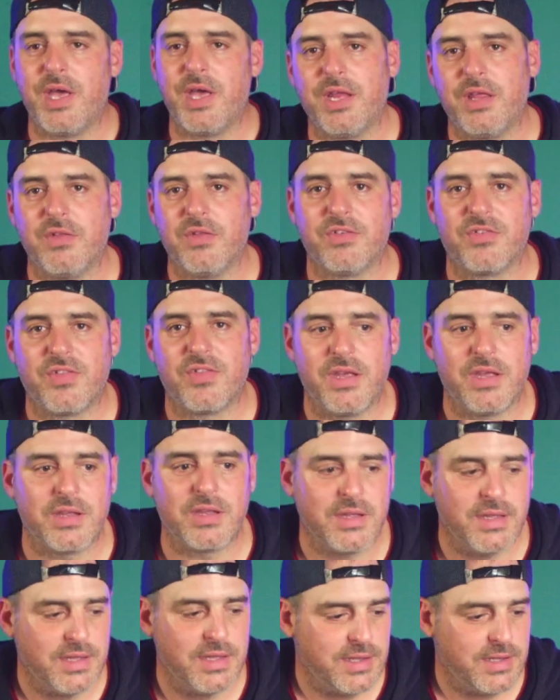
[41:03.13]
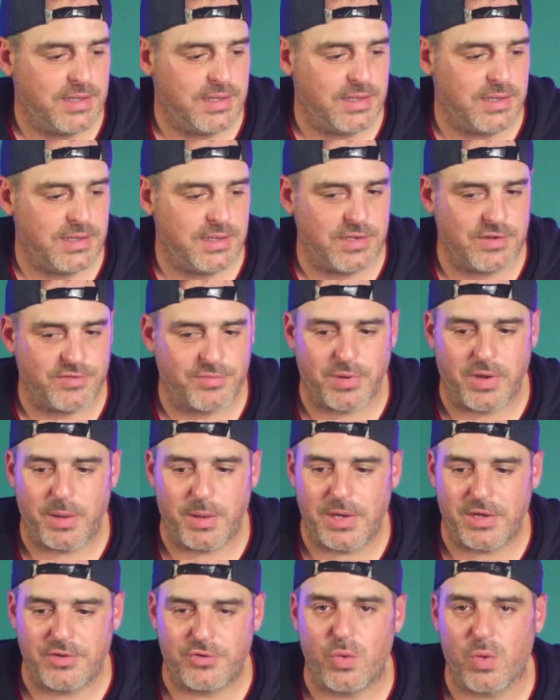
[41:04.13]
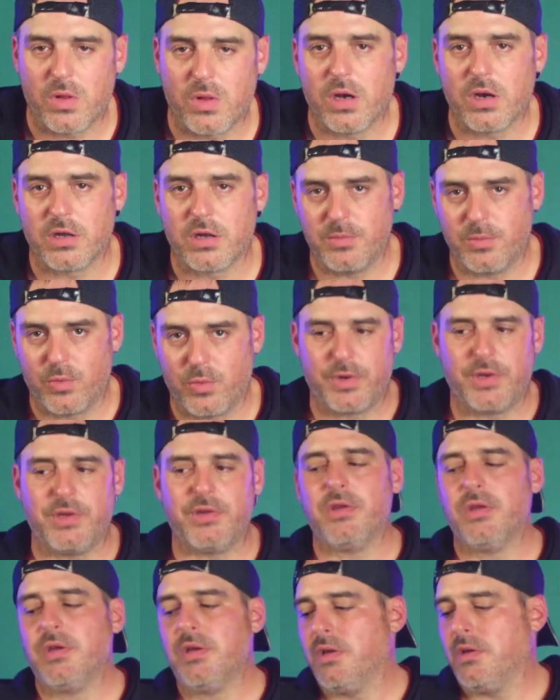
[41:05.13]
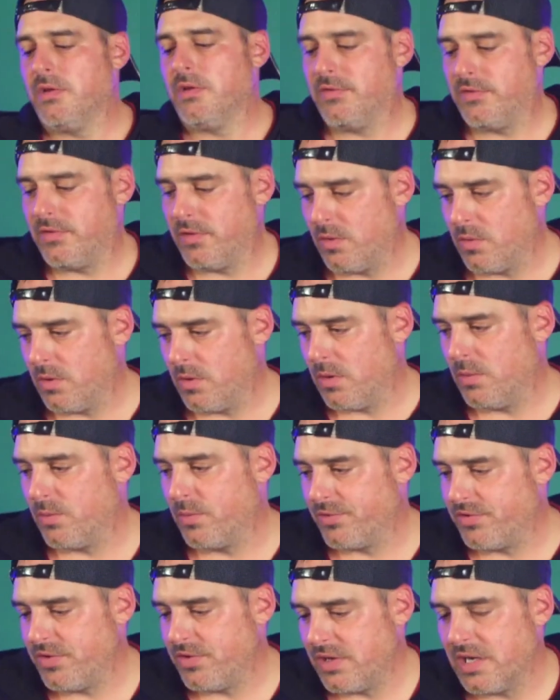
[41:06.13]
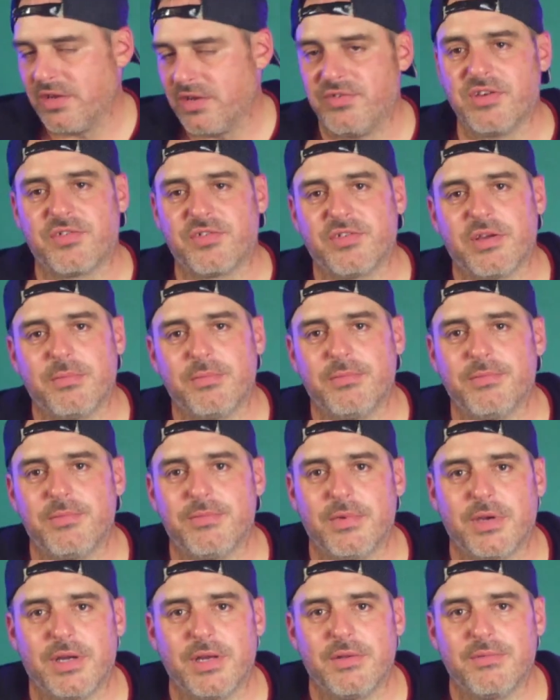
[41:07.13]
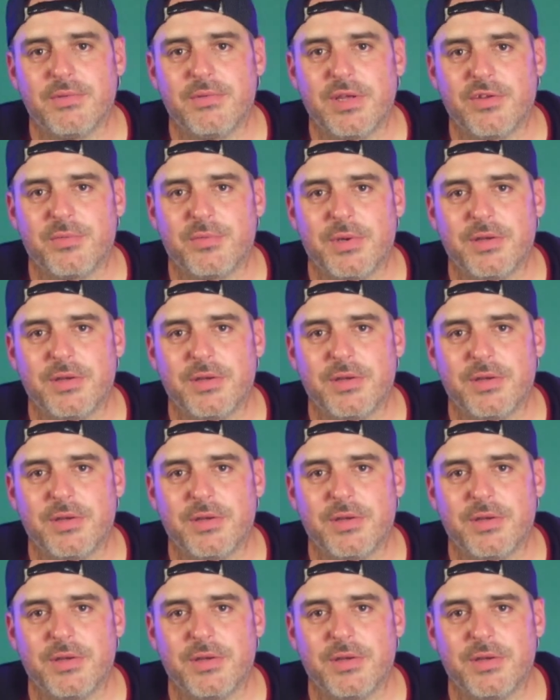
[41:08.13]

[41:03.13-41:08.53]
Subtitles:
this thing, and it's probably about 2 o'clock in the morning. So we'll see you guys next time. All right, thanks, bye.